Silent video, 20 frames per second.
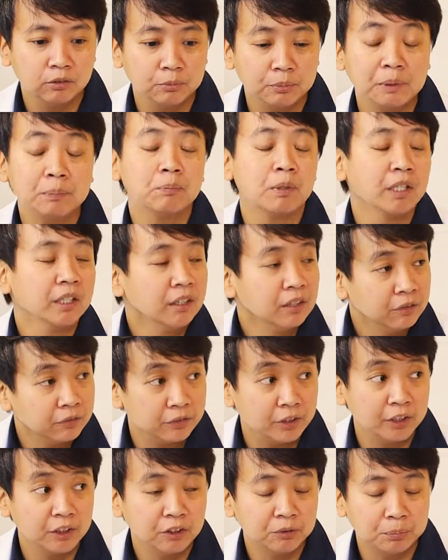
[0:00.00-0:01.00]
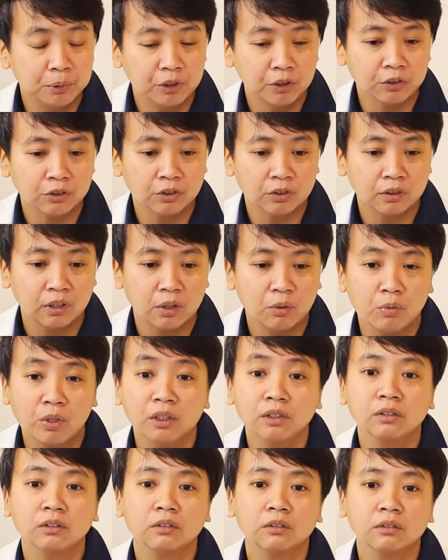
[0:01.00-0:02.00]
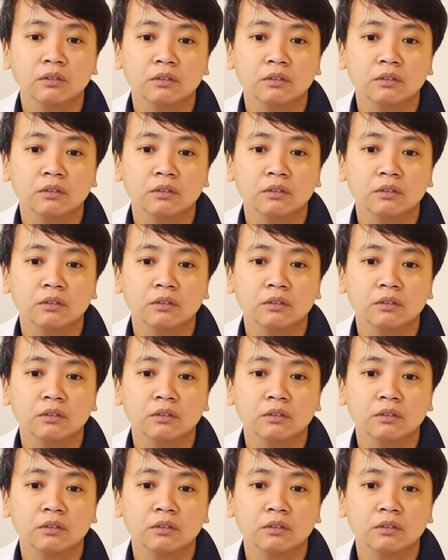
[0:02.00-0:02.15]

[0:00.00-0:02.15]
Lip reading: to be part of this because mm-hmm. I want